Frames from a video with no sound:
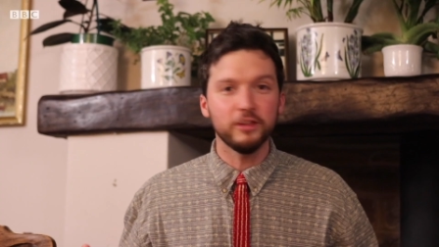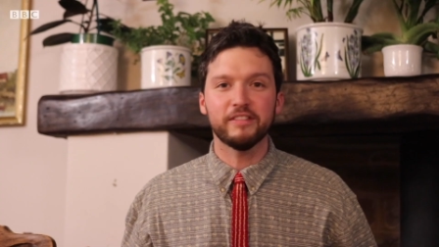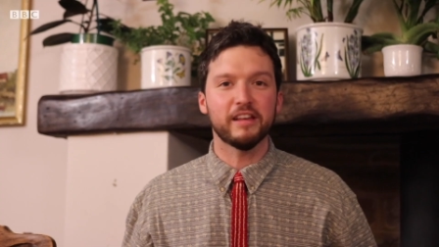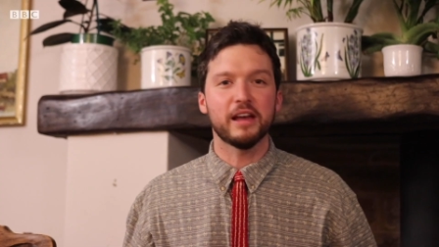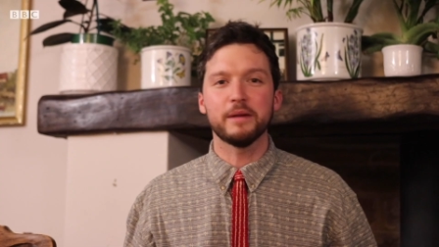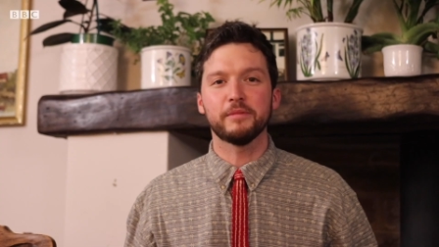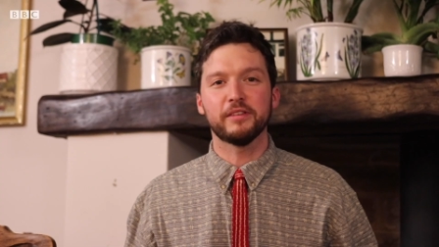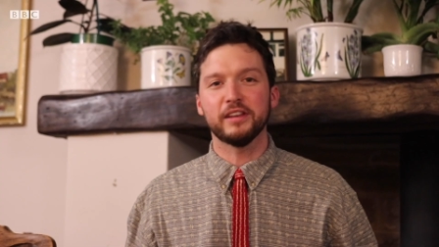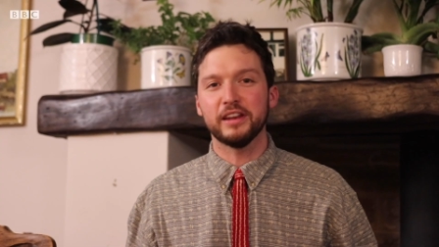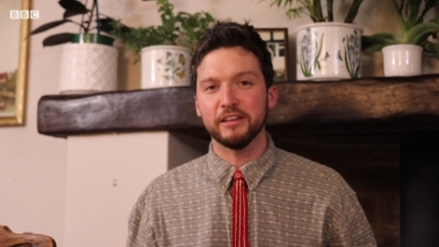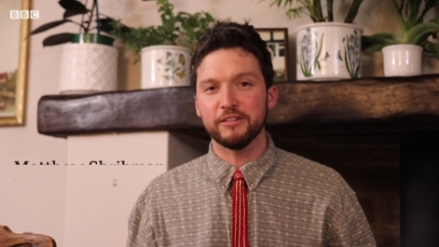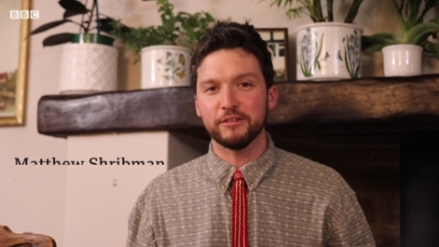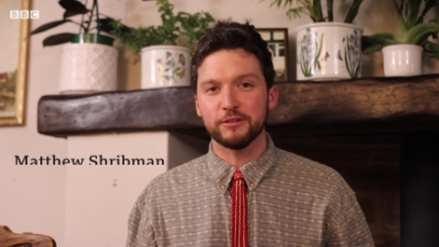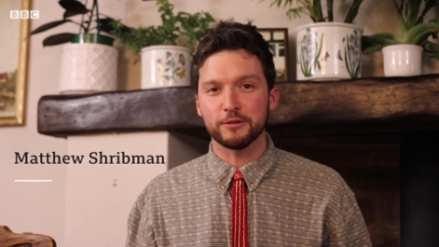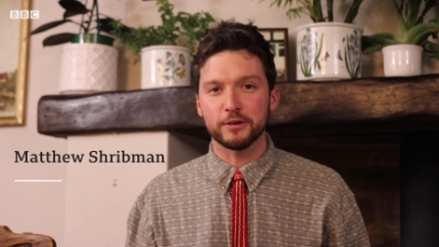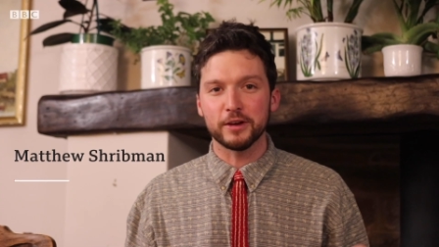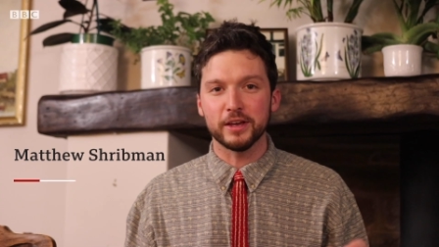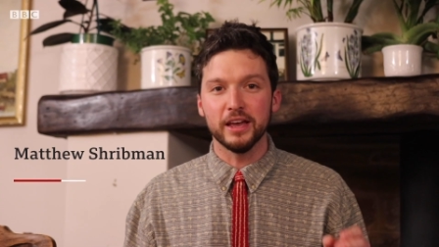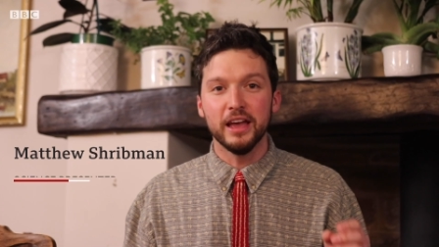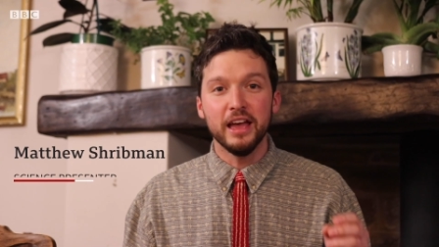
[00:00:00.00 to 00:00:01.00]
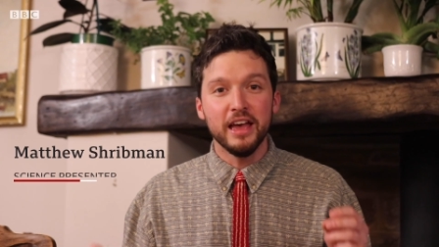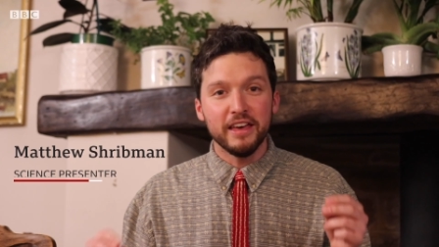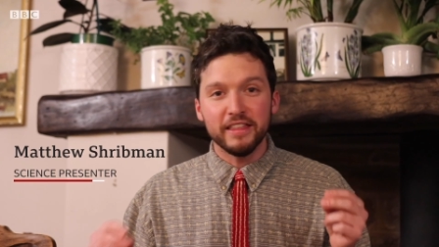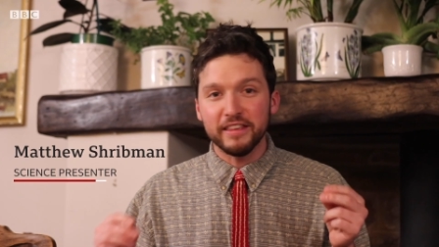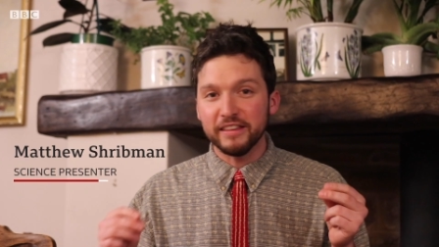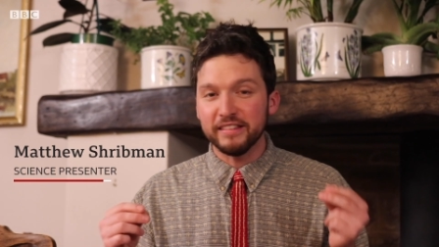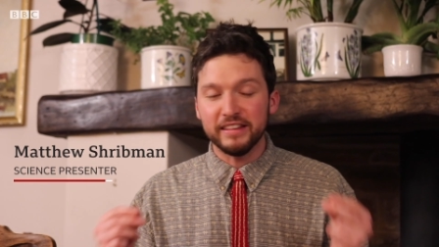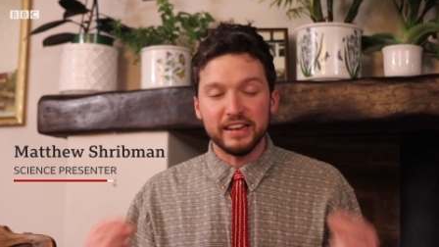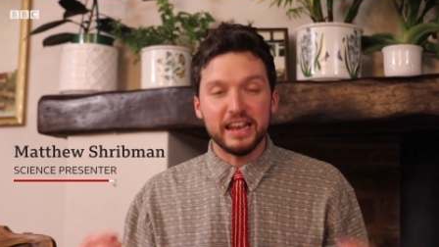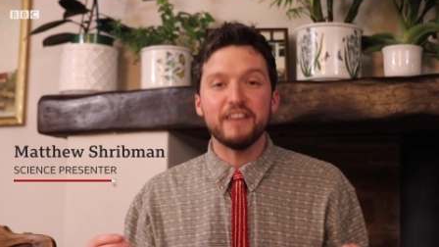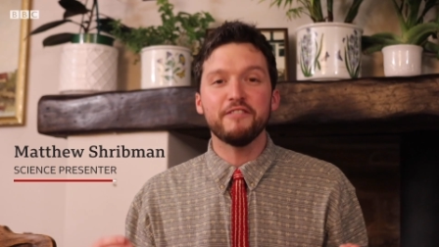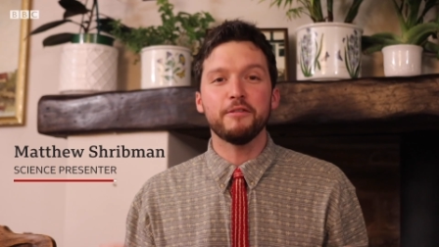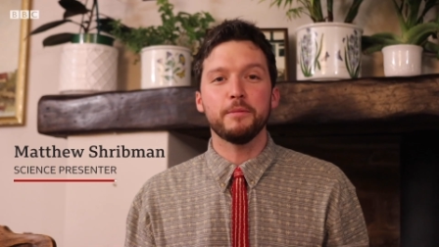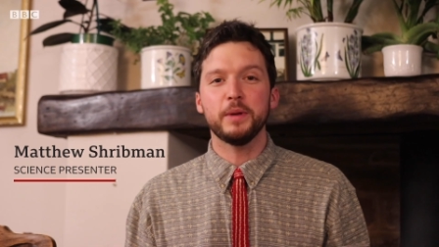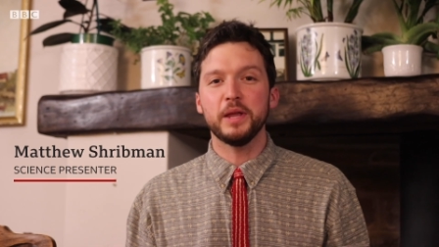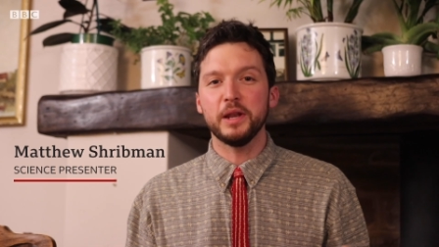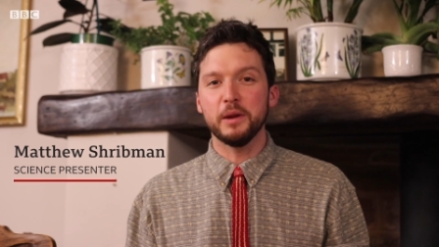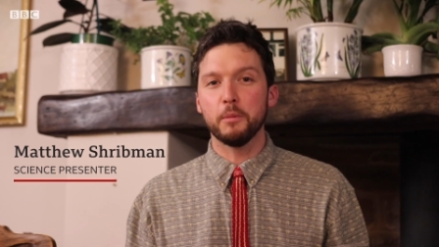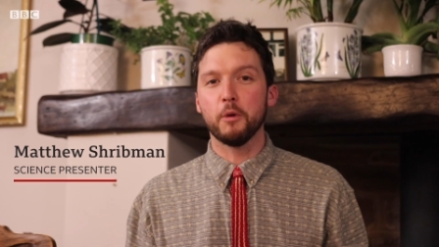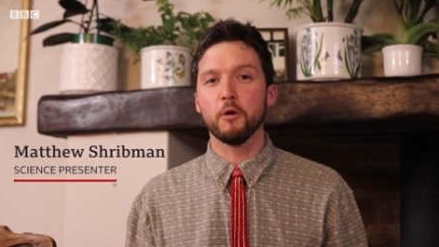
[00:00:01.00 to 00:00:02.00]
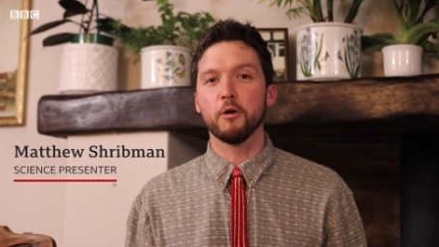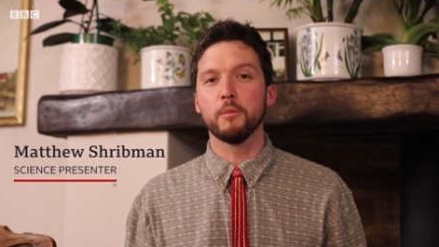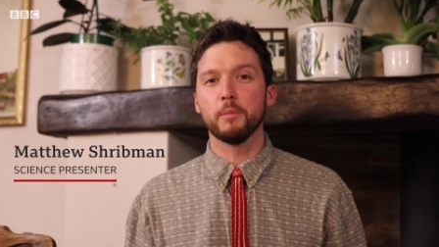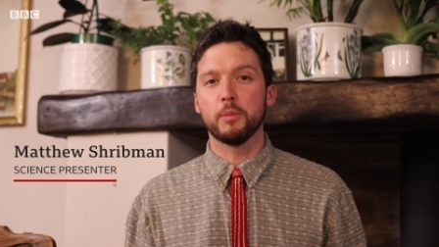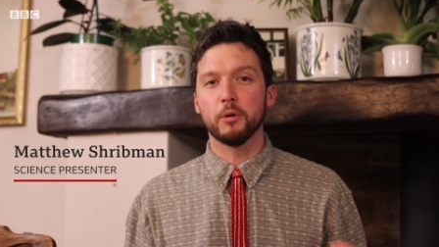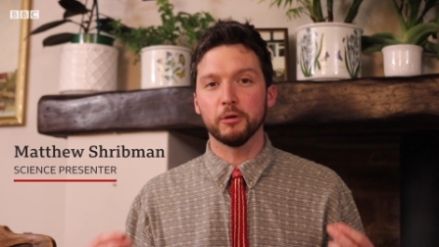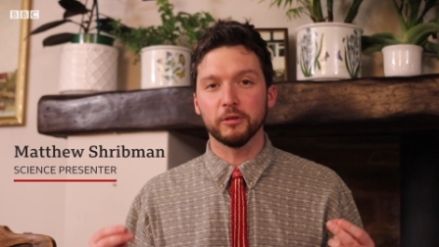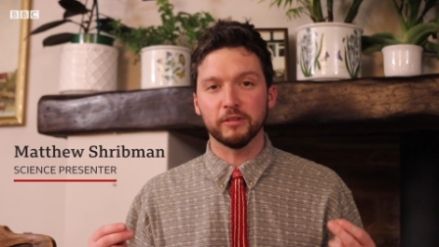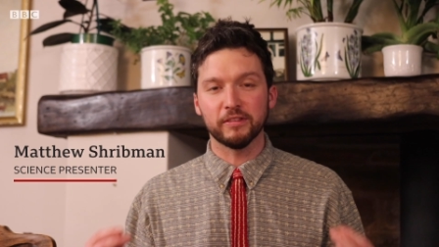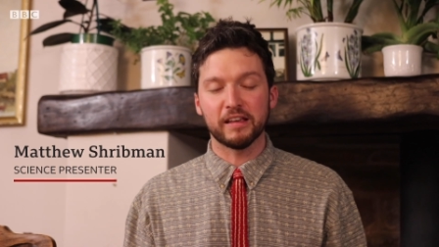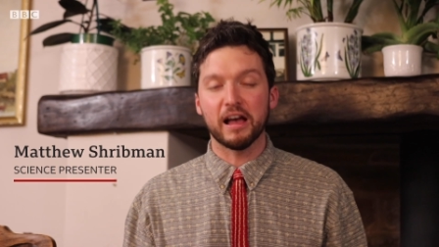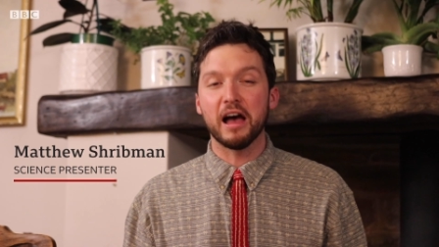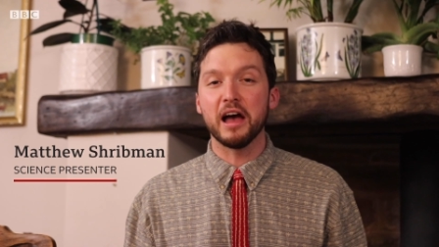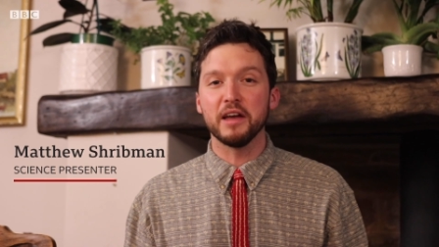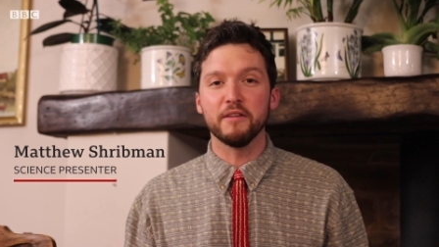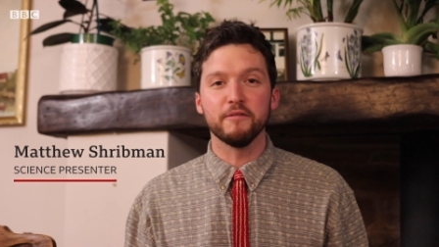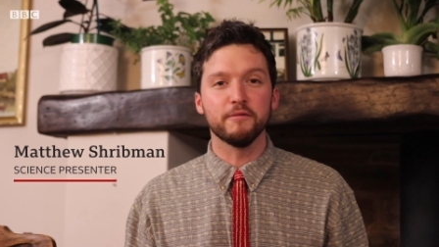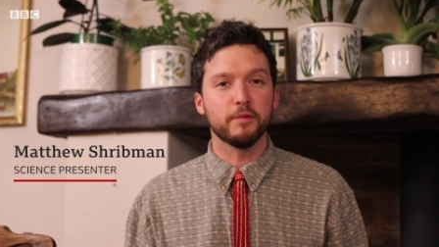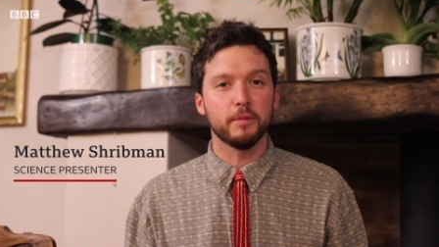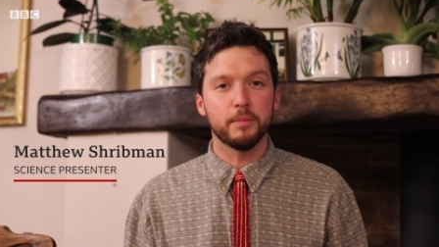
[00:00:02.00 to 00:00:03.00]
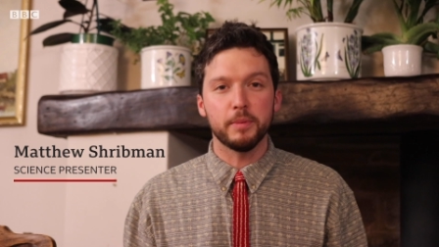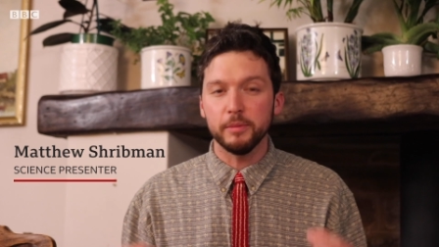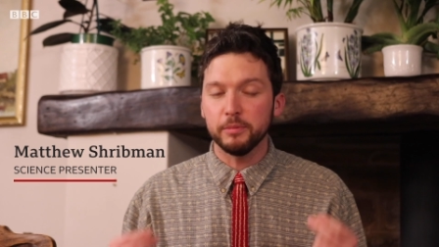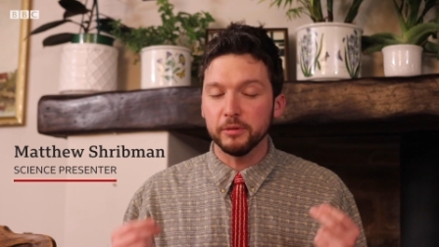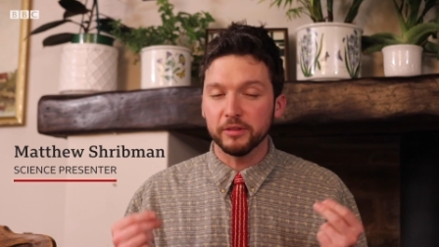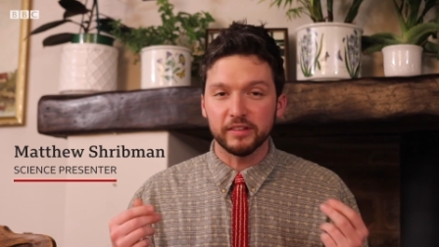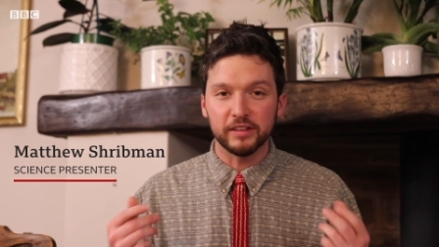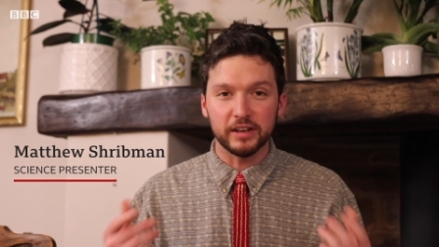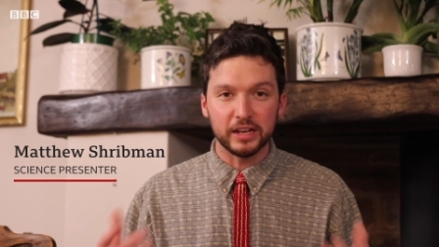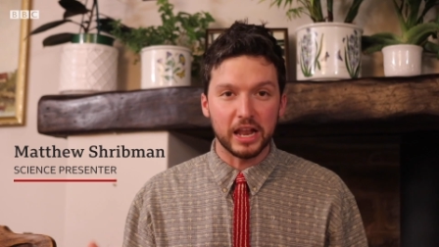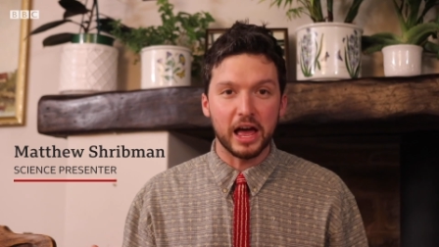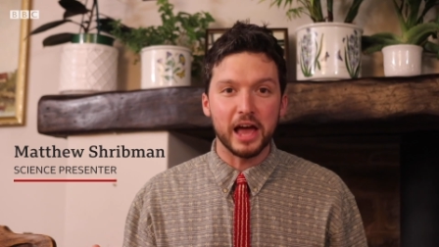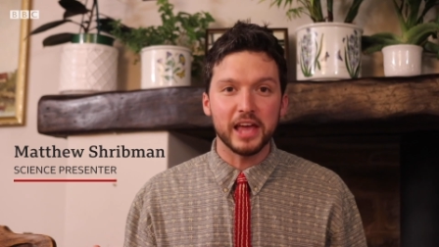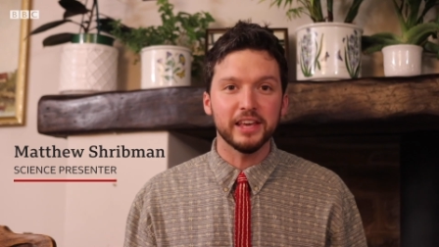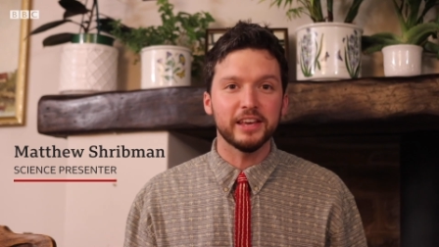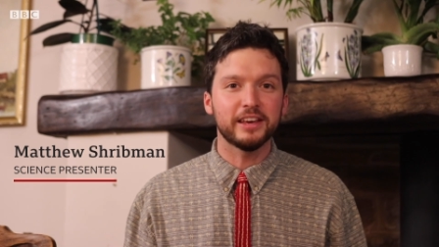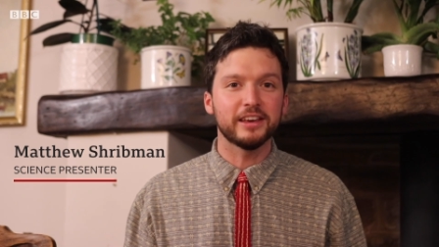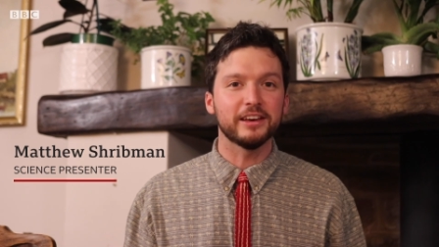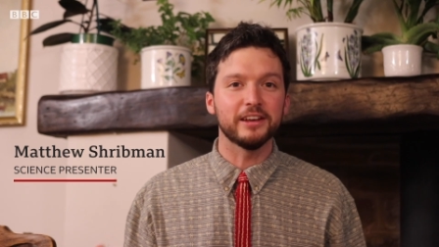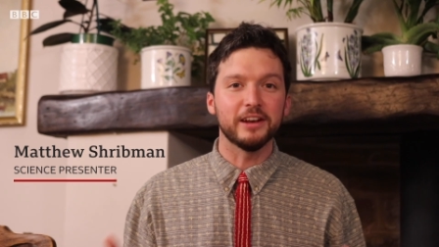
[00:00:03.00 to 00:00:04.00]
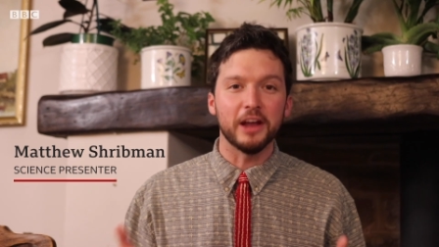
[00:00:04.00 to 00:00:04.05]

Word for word: the times in history, there's never been a more important time for people to like